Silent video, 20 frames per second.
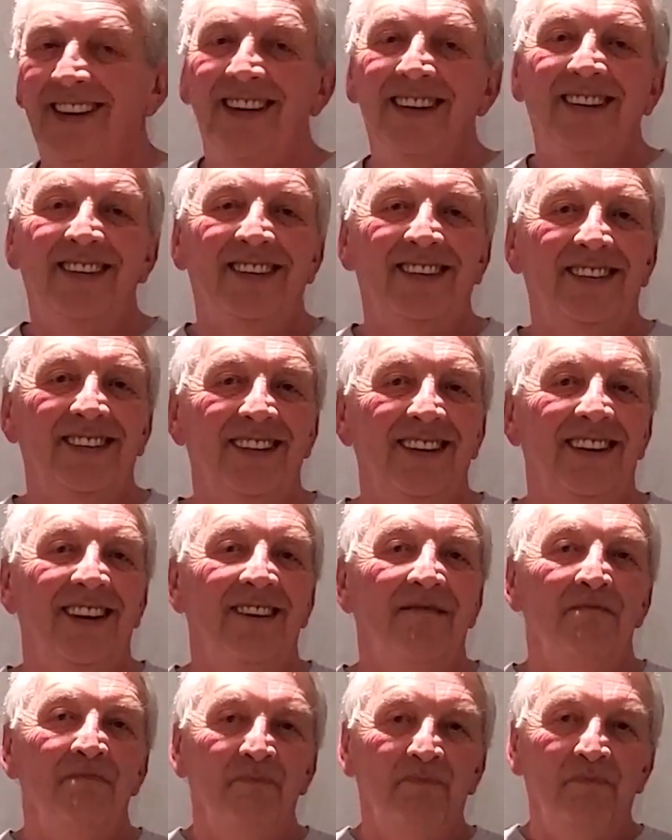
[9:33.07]
this,
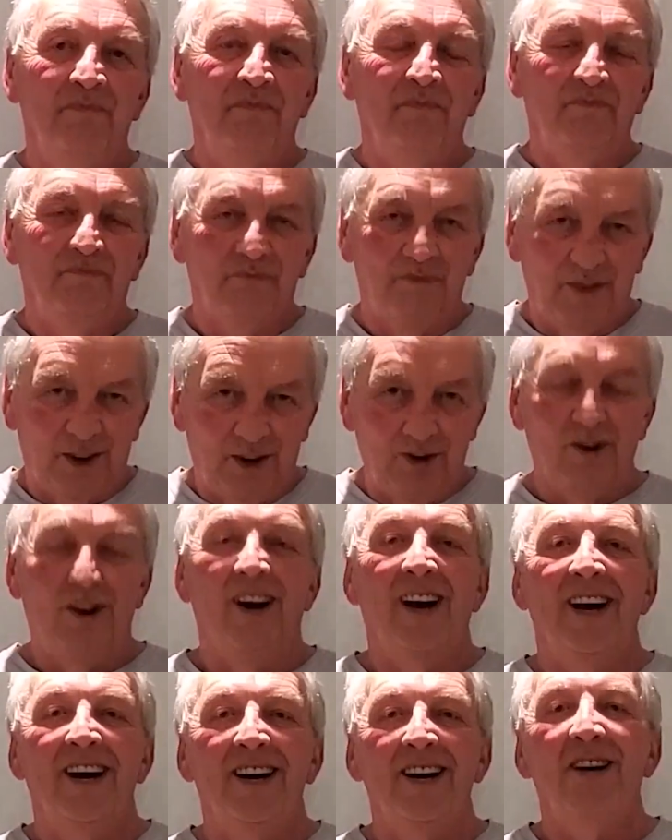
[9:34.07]
good
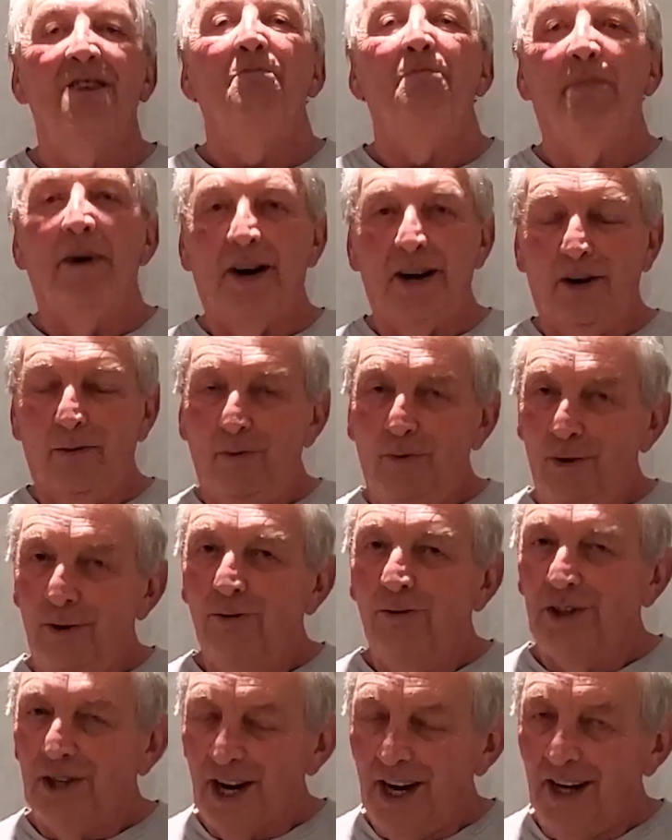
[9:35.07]
luck, but it
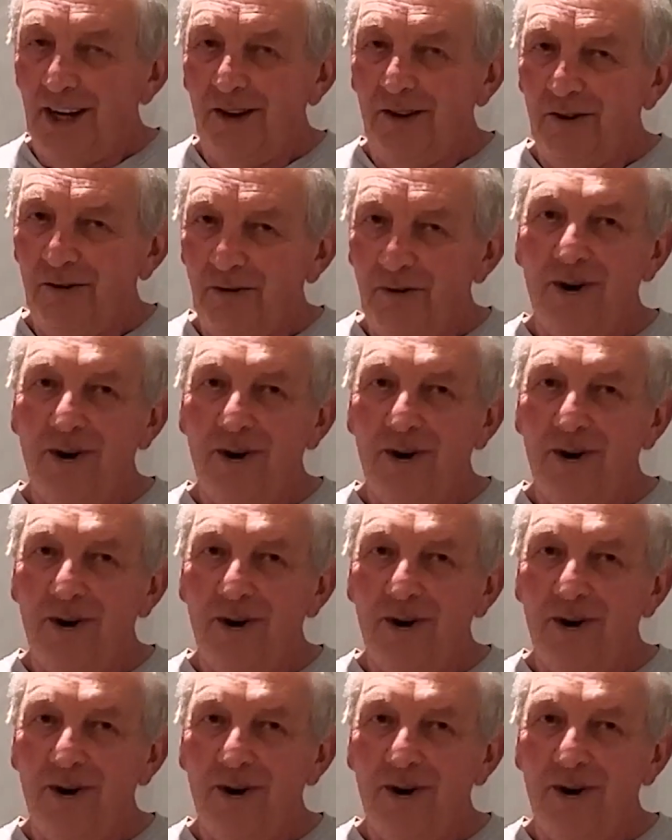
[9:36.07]
will take you a